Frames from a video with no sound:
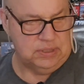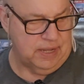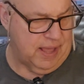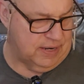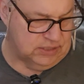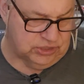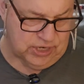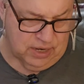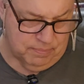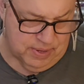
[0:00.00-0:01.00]
had a
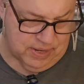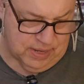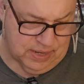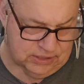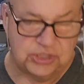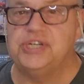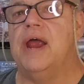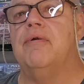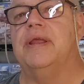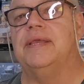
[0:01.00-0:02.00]
gentleman,
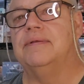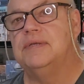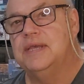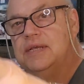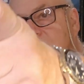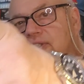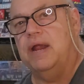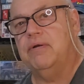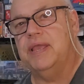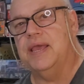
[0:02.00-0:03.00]
Jerry
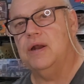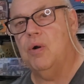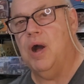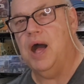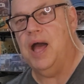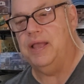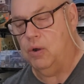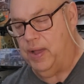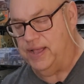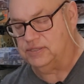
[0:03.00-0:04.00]
in
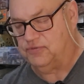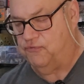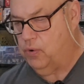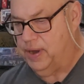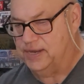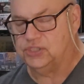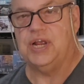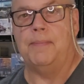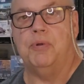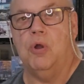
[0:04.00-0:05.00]
Ohio, asked for a shop